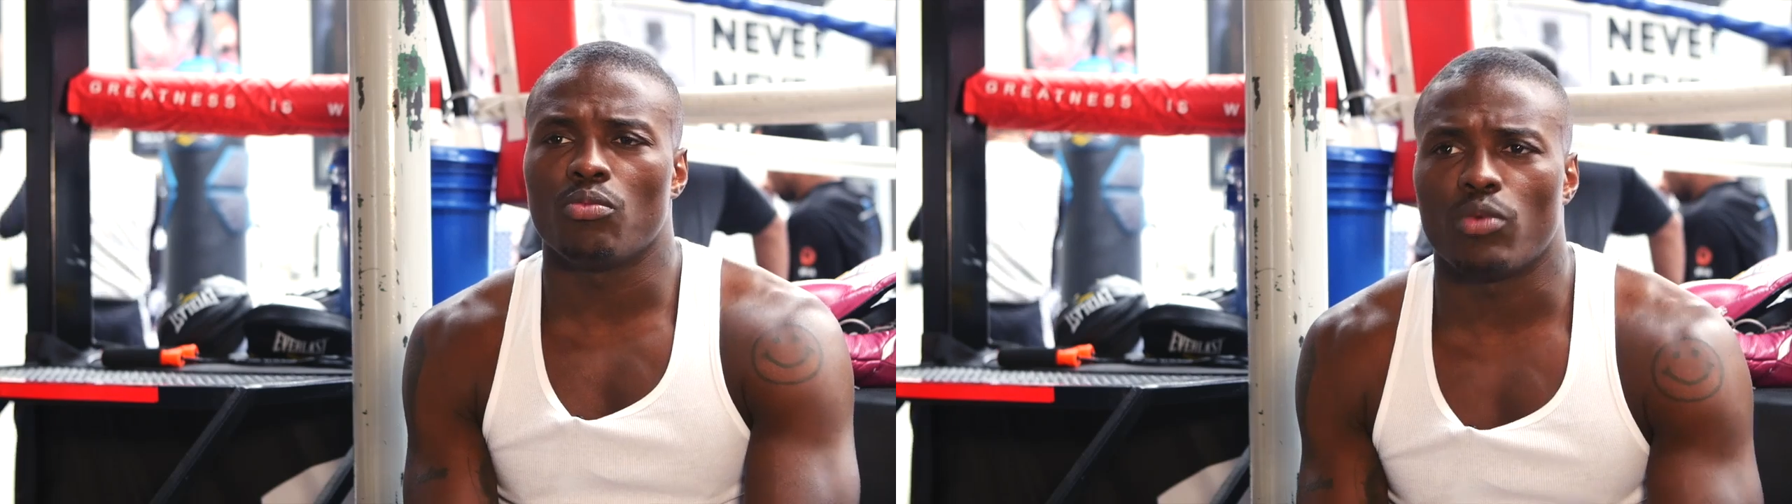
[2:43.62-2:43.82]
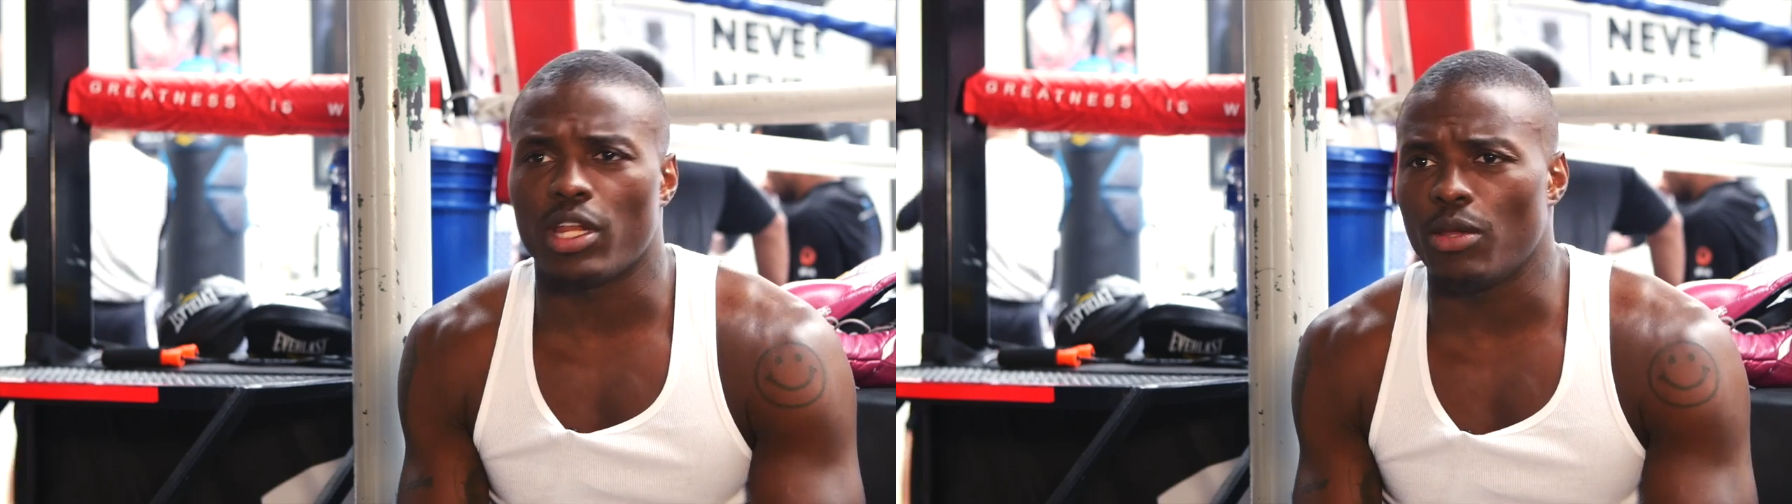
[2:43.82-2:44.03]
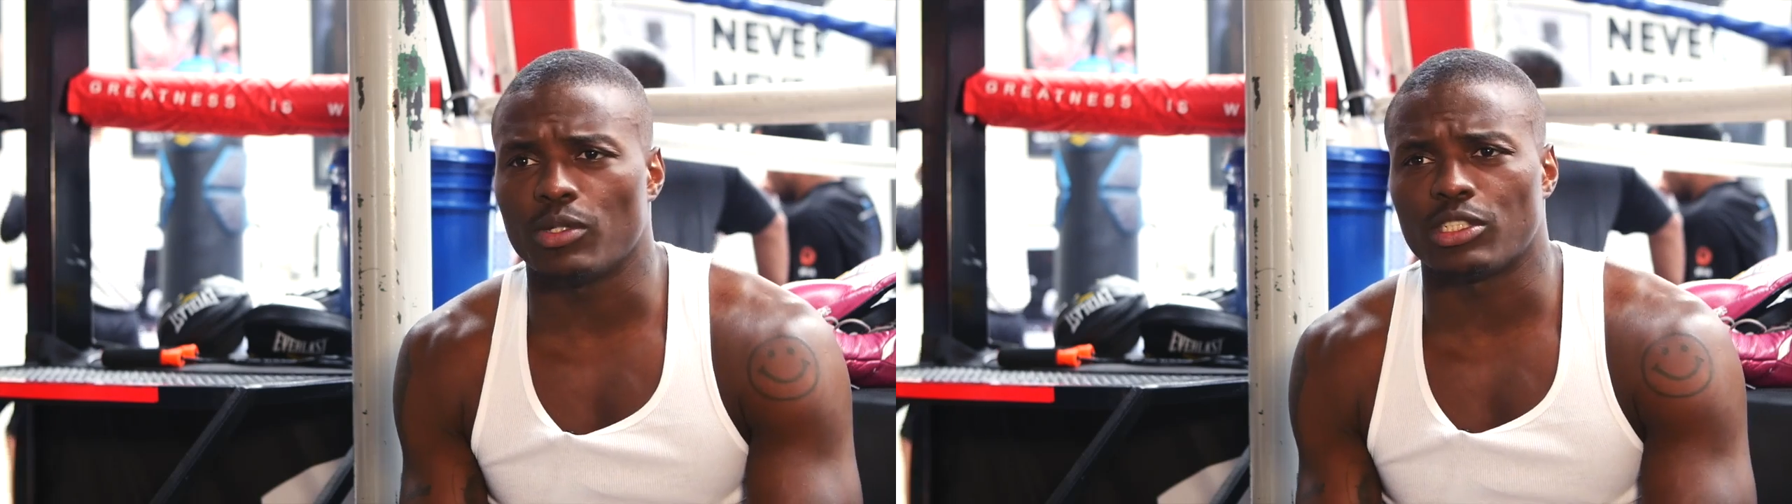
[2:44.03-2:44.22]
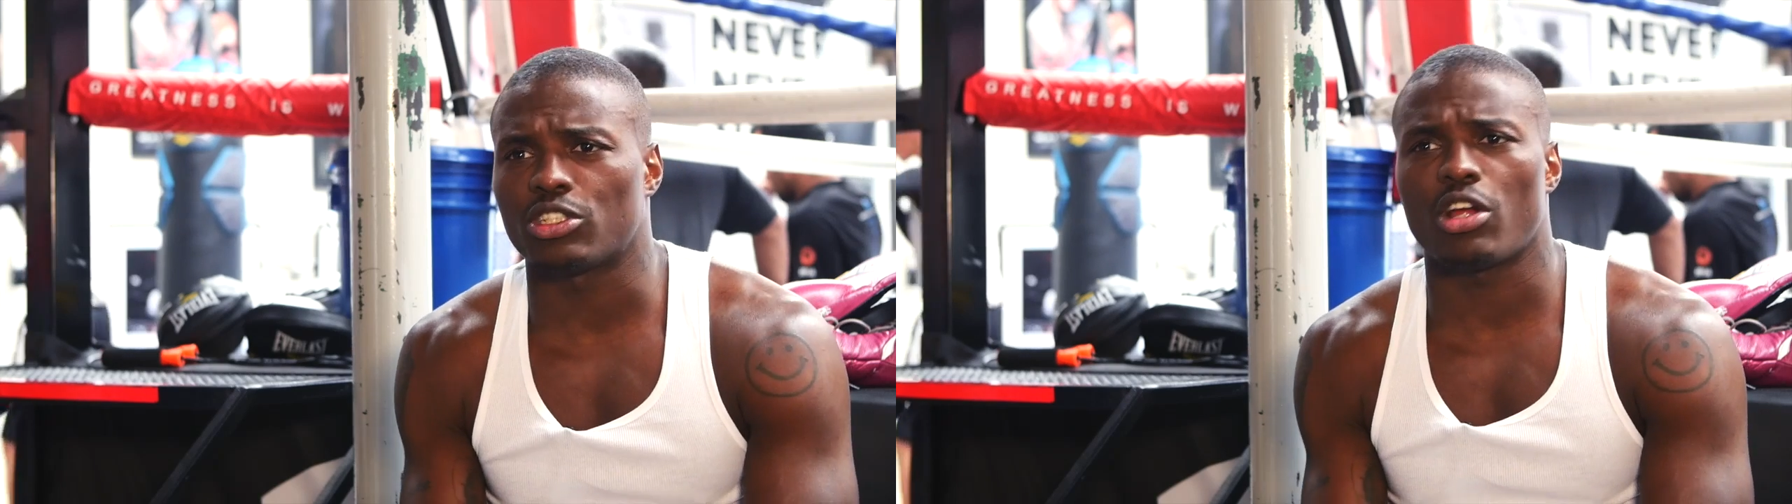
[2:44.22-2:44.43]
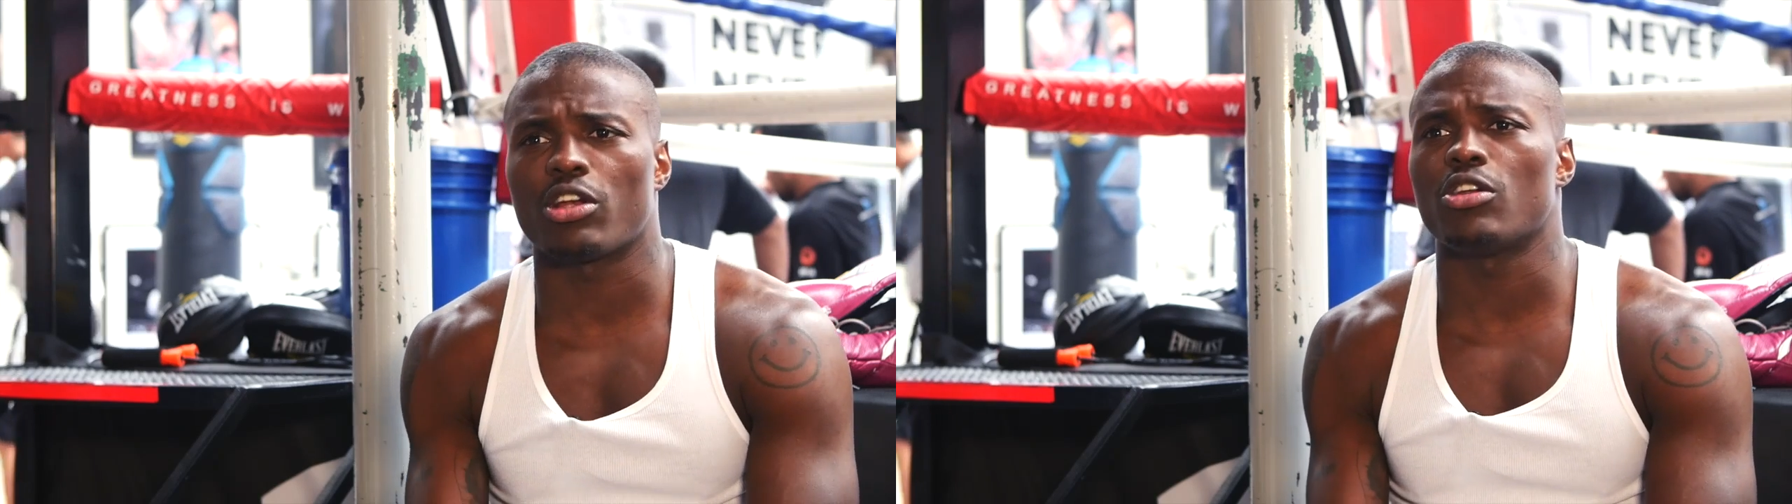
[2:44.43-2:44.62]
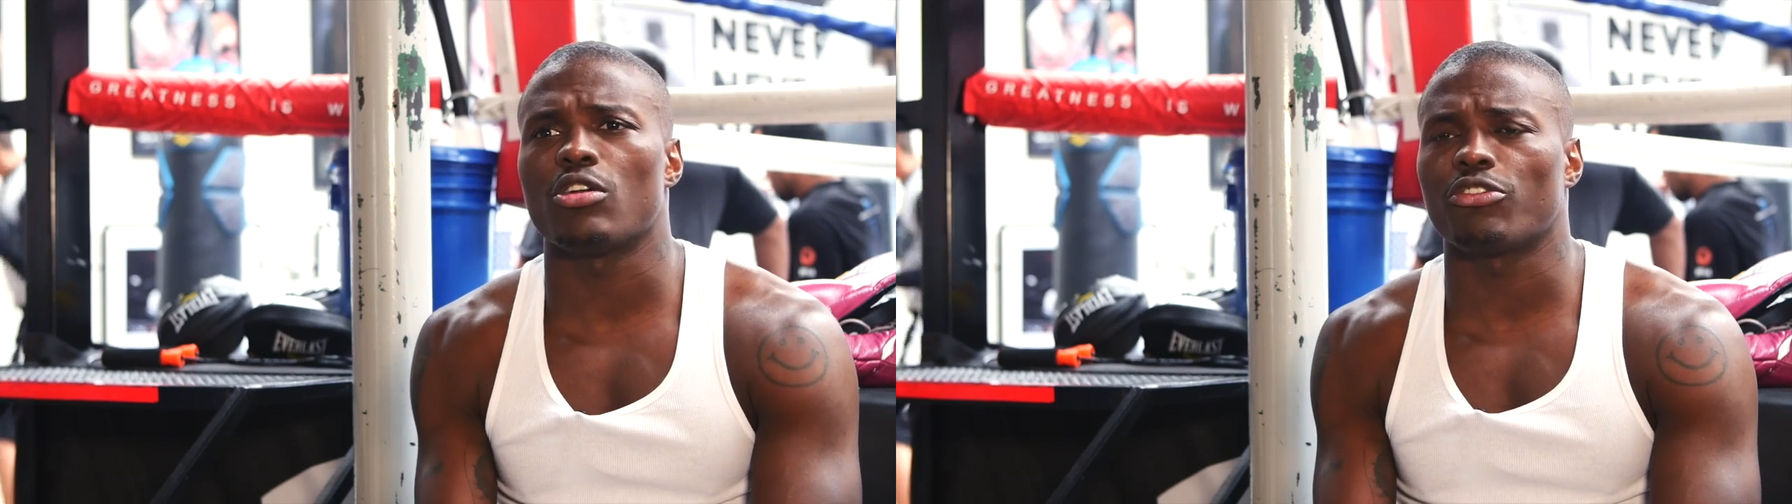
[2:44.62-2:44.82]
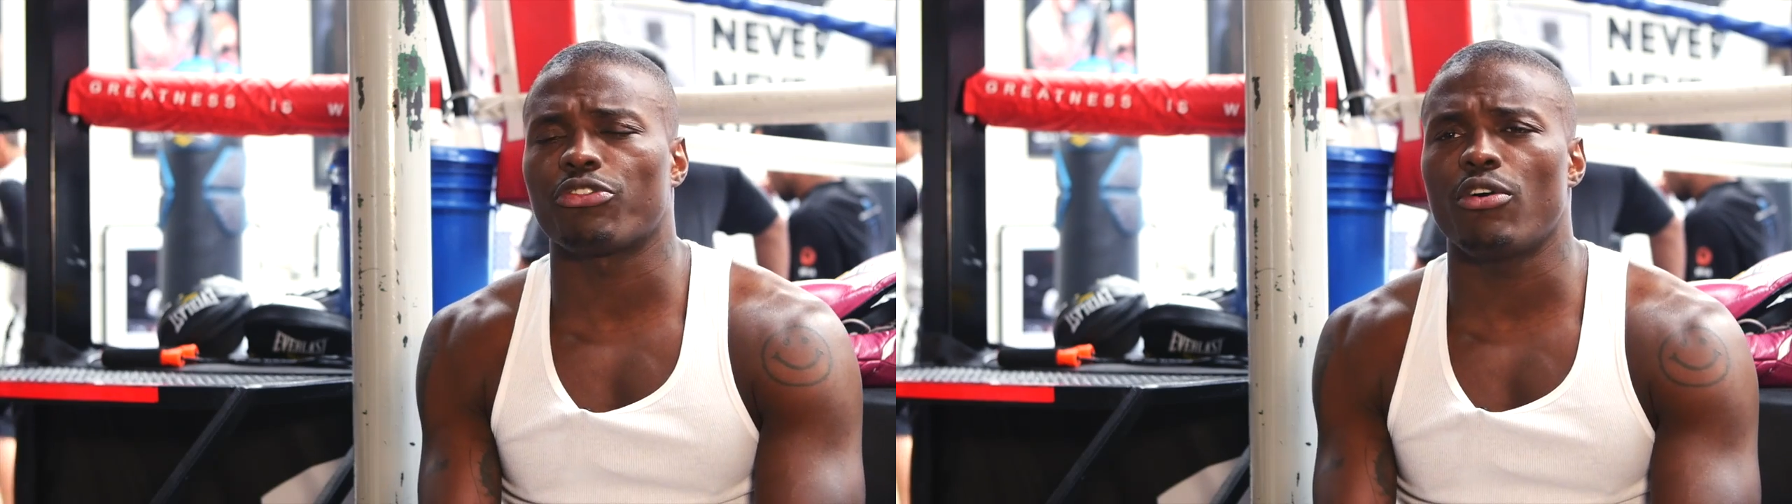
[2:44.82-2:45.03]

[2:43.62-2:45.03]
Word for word: when he was turning on his